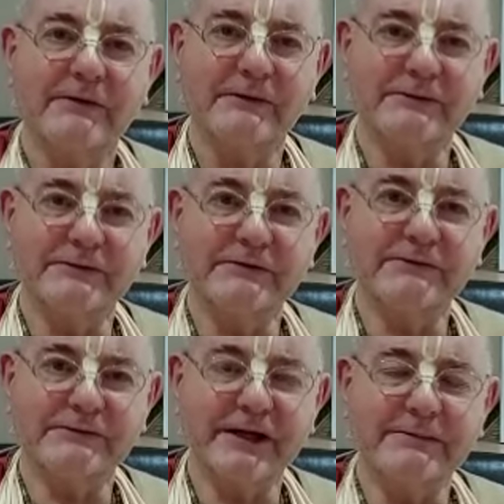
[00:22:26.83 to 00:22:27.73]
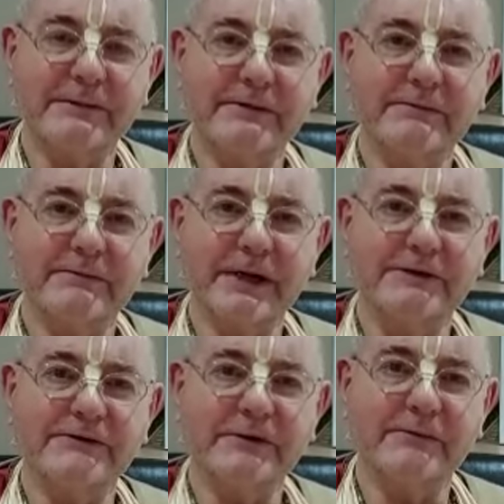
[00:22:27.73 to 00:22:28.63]
This is a statement by
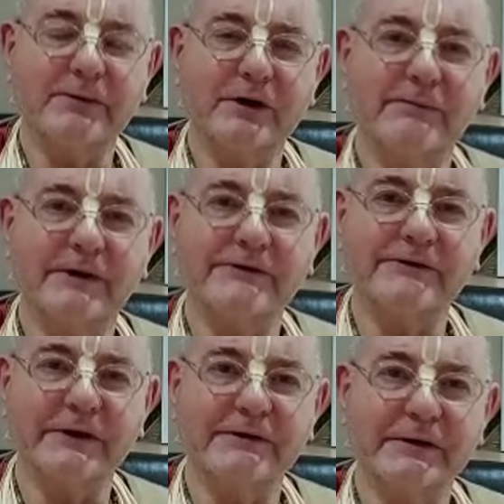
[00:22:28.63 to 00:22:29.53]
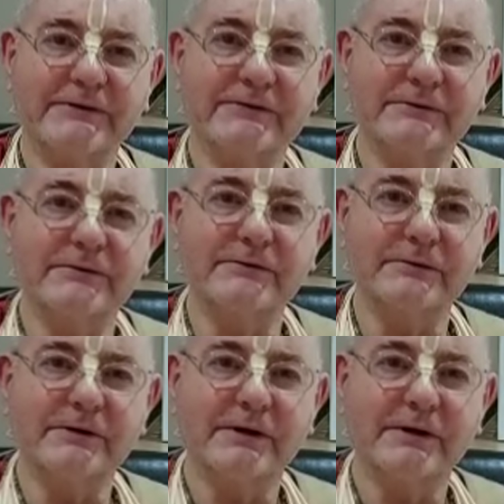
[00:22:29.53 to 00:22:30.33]
Srila Prabhupada's sannyas guru,